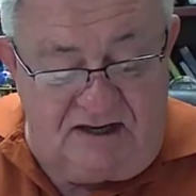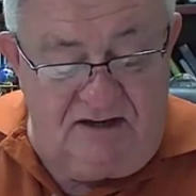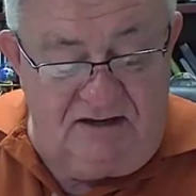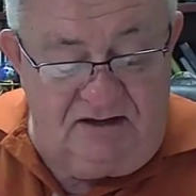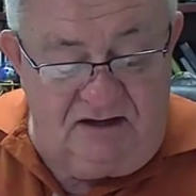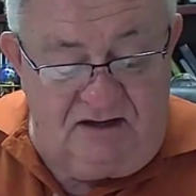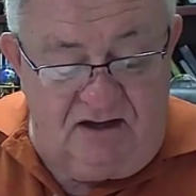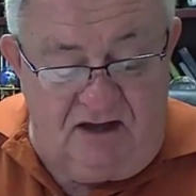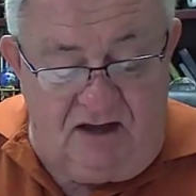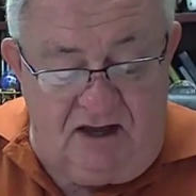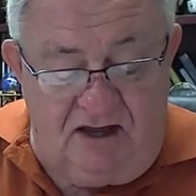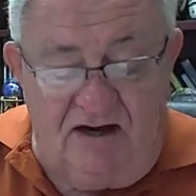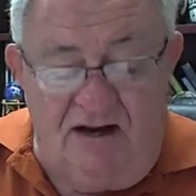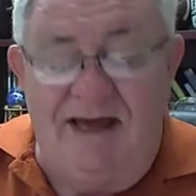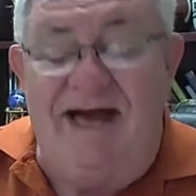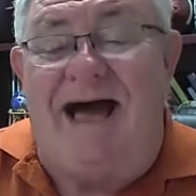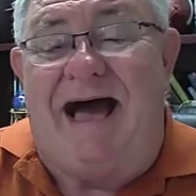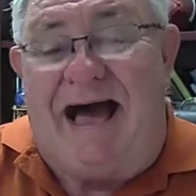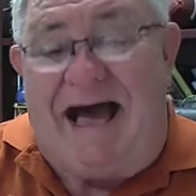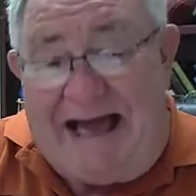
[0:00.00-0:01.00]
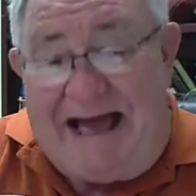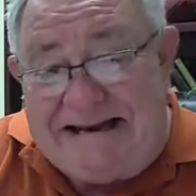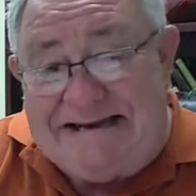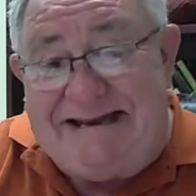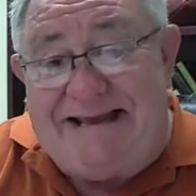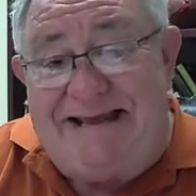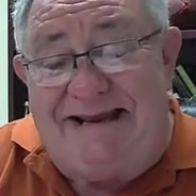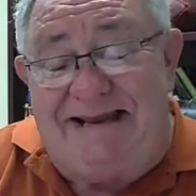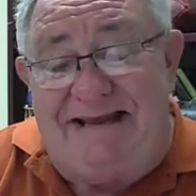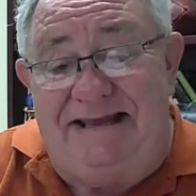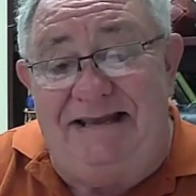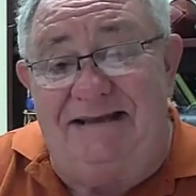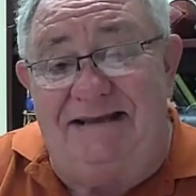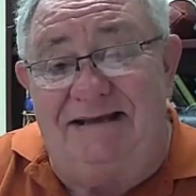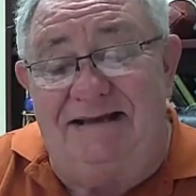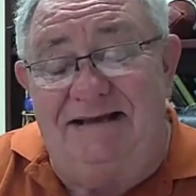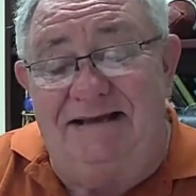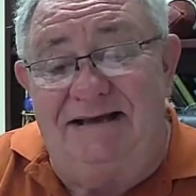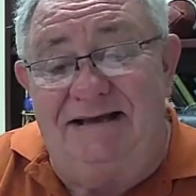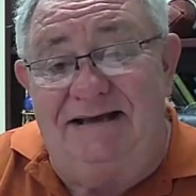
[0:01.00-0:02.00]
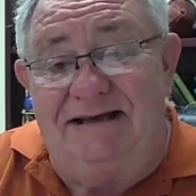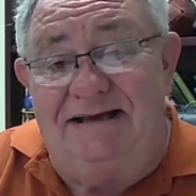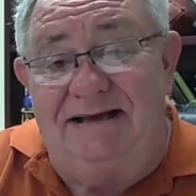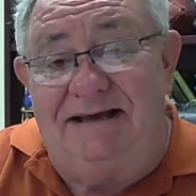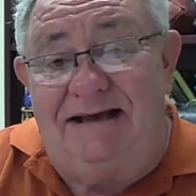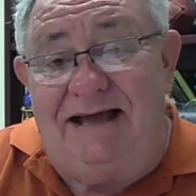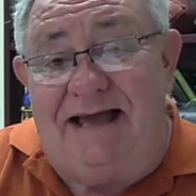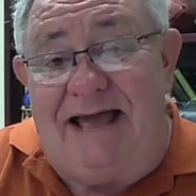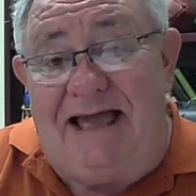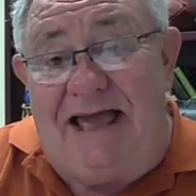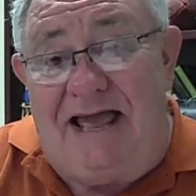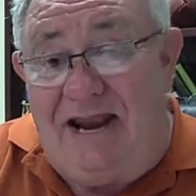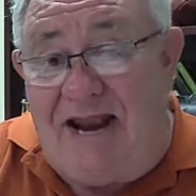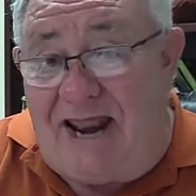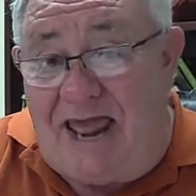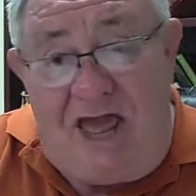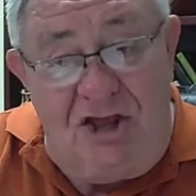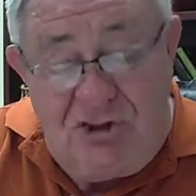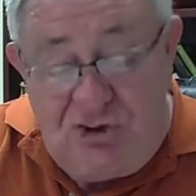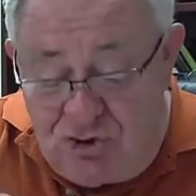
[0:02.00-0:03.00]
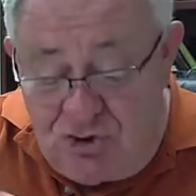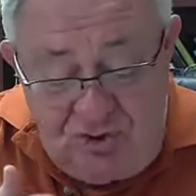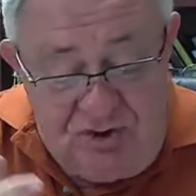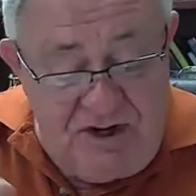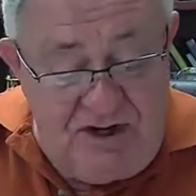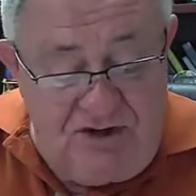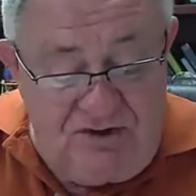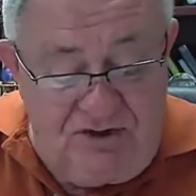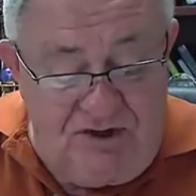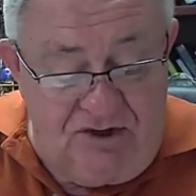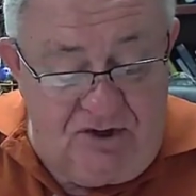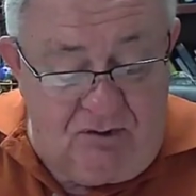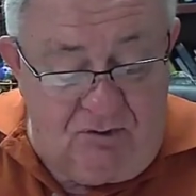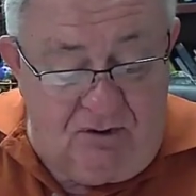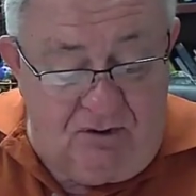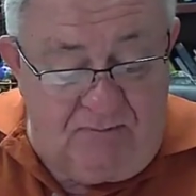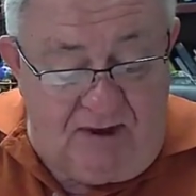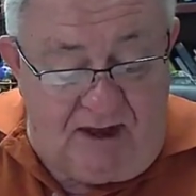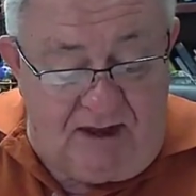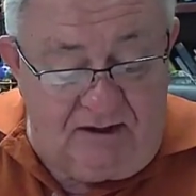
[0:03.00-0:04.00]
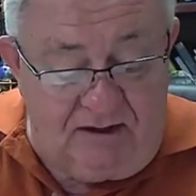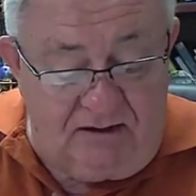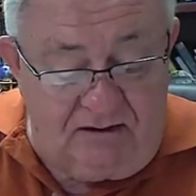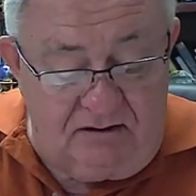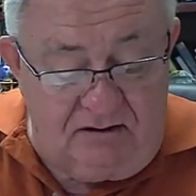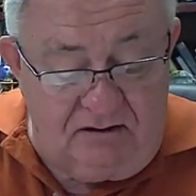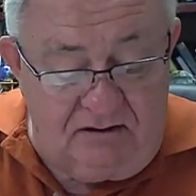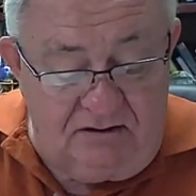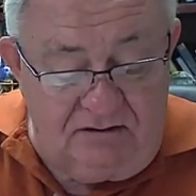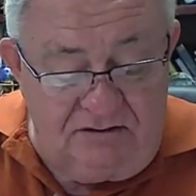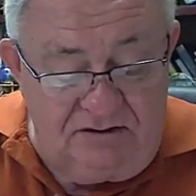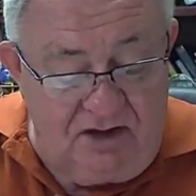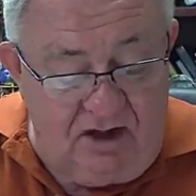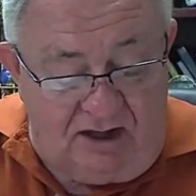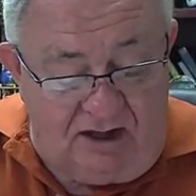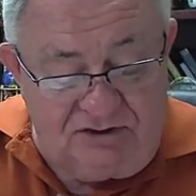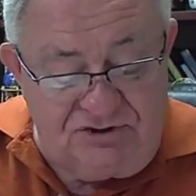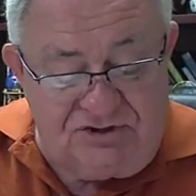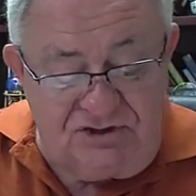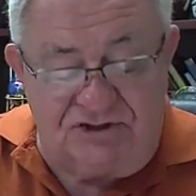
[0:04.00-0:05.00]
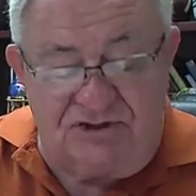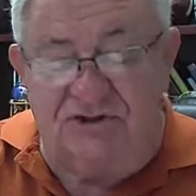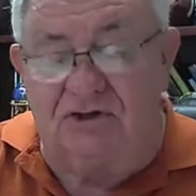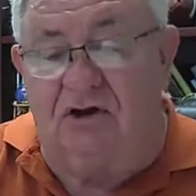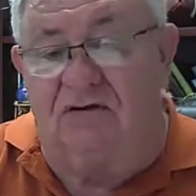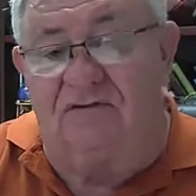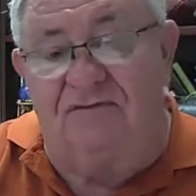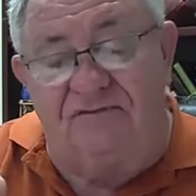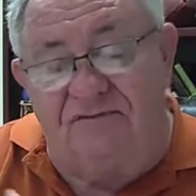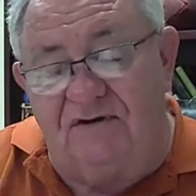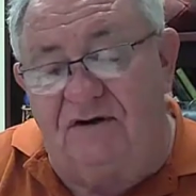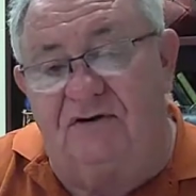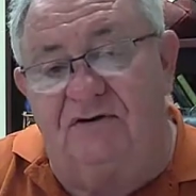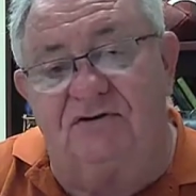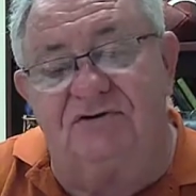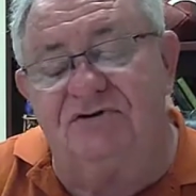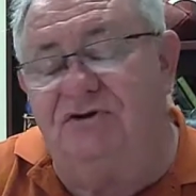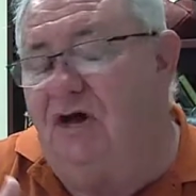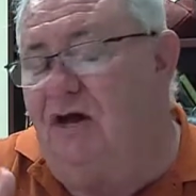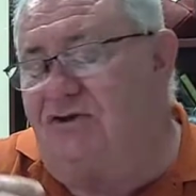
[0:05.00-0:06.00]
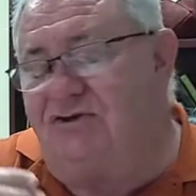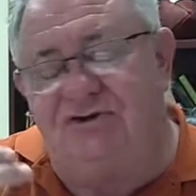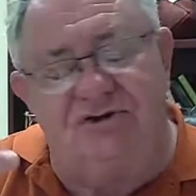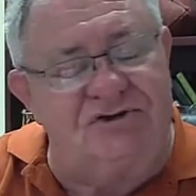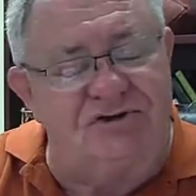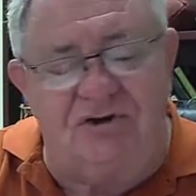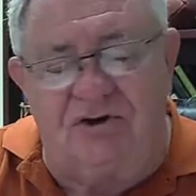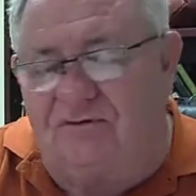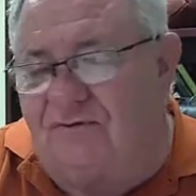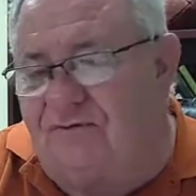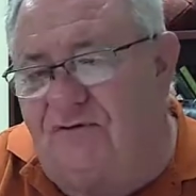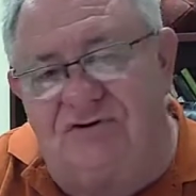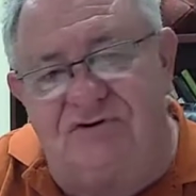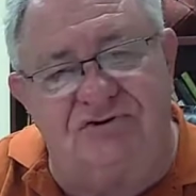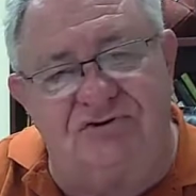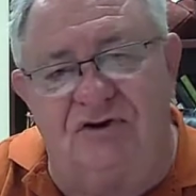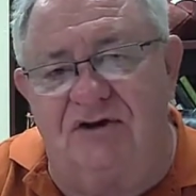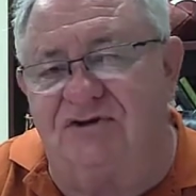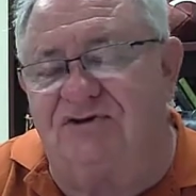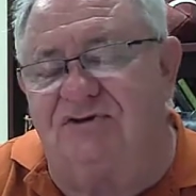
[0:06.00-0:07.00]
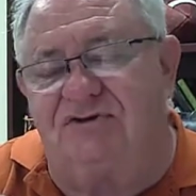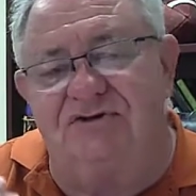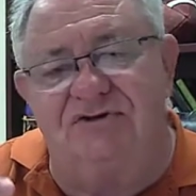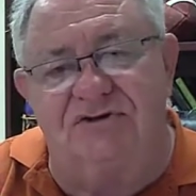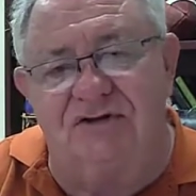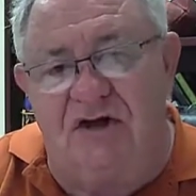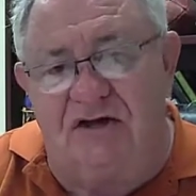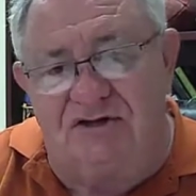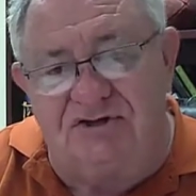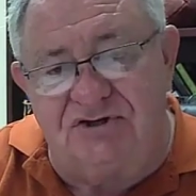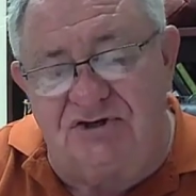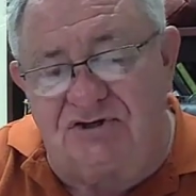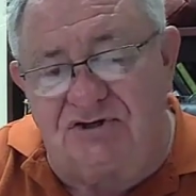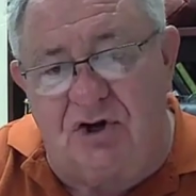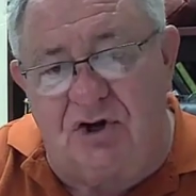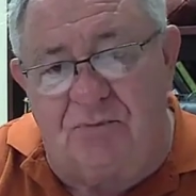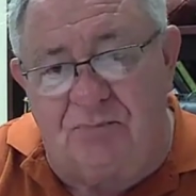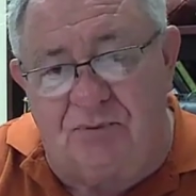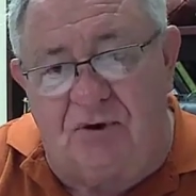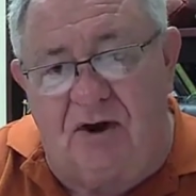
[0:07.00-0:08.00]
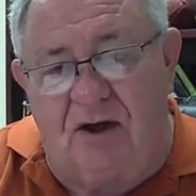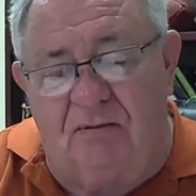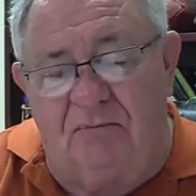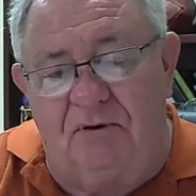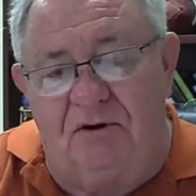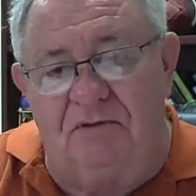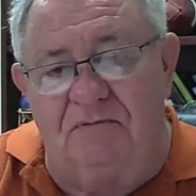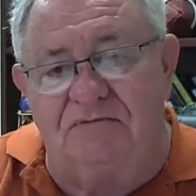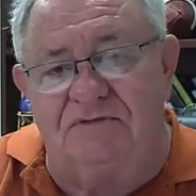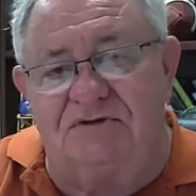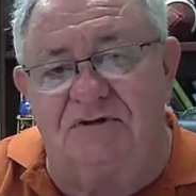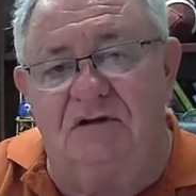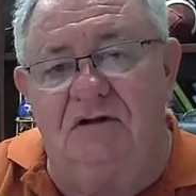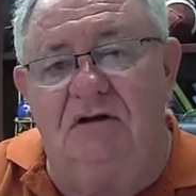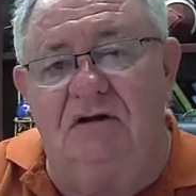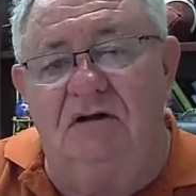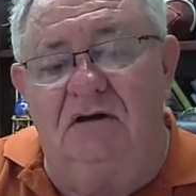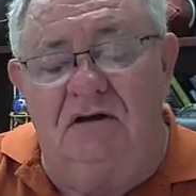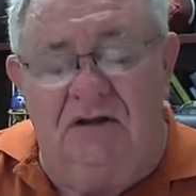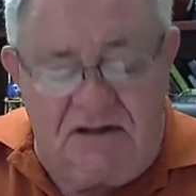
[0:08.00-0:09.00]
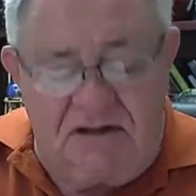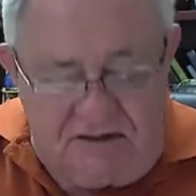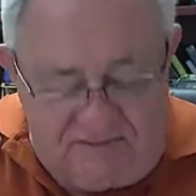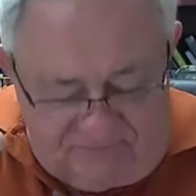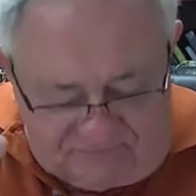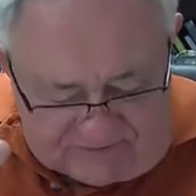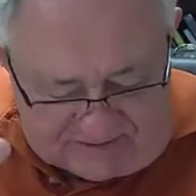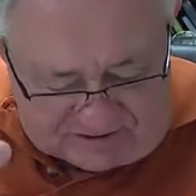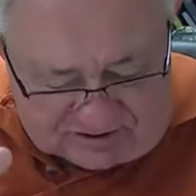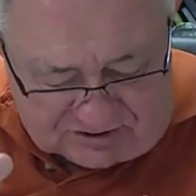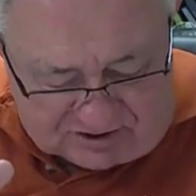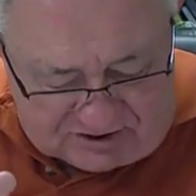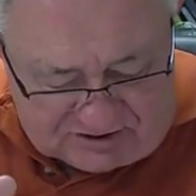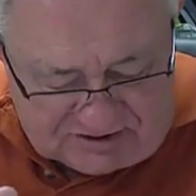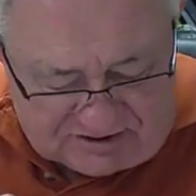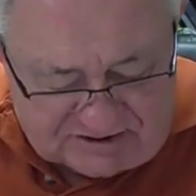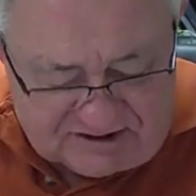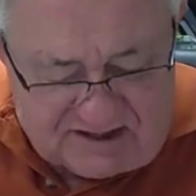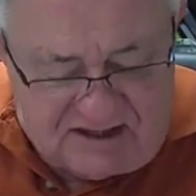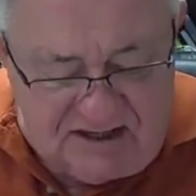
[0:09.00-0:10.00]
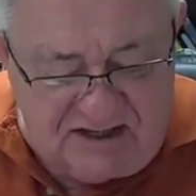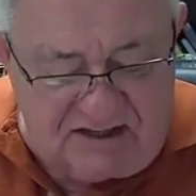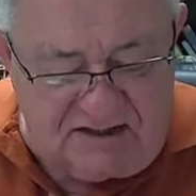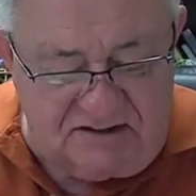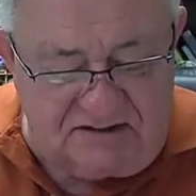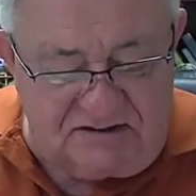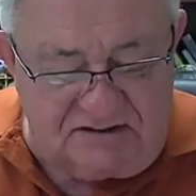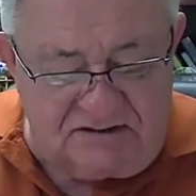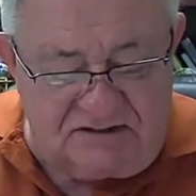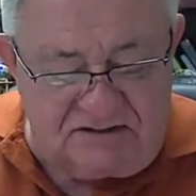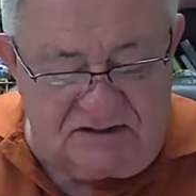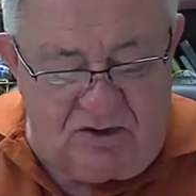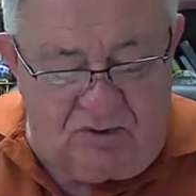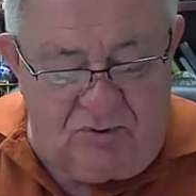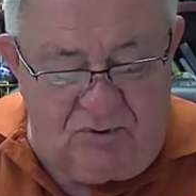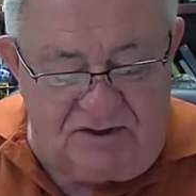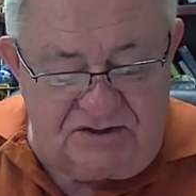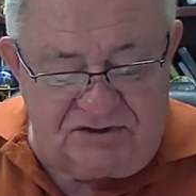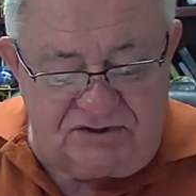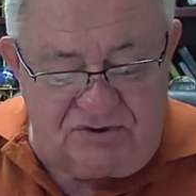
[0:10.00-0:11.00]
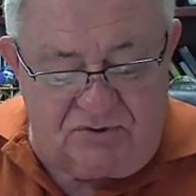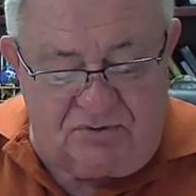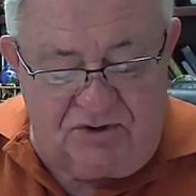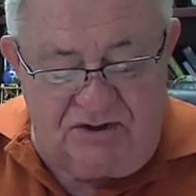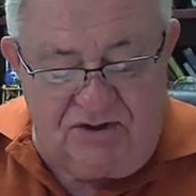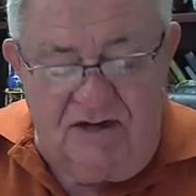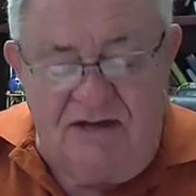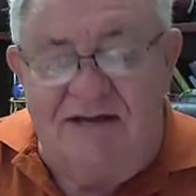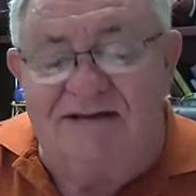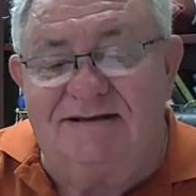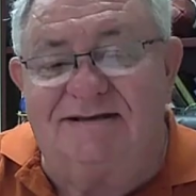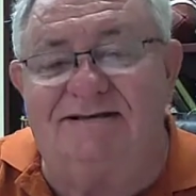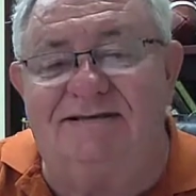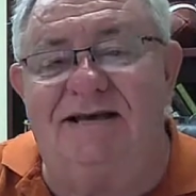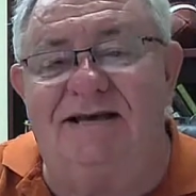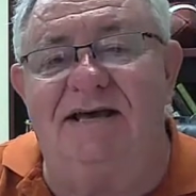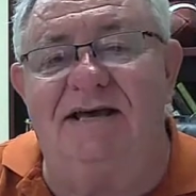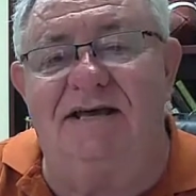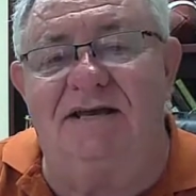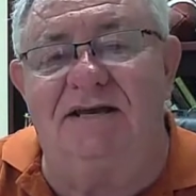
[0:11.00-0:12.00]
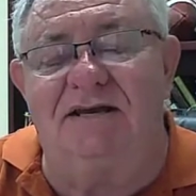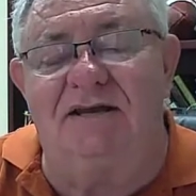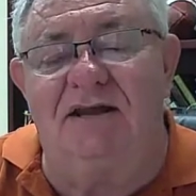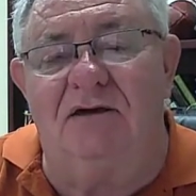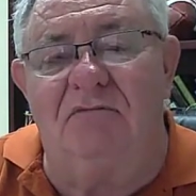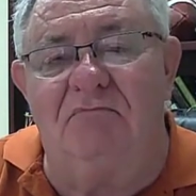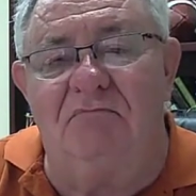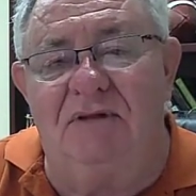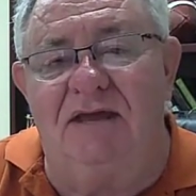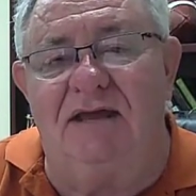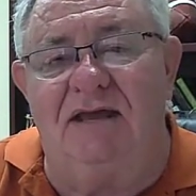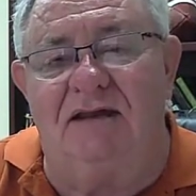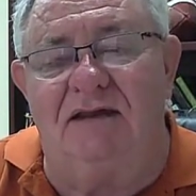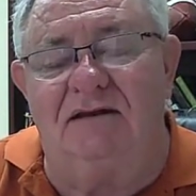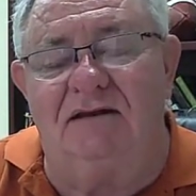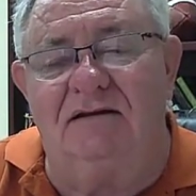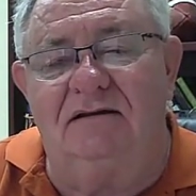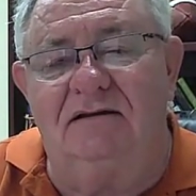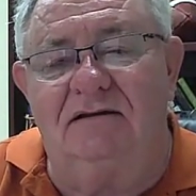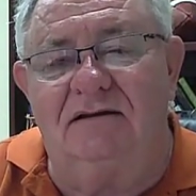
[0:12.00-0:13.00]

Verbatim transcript: saying to God, I did it, and, and you need to know about it not just our fears, not just our frustrations, not just our problems, confess our sins. Now, what does the word sin mean?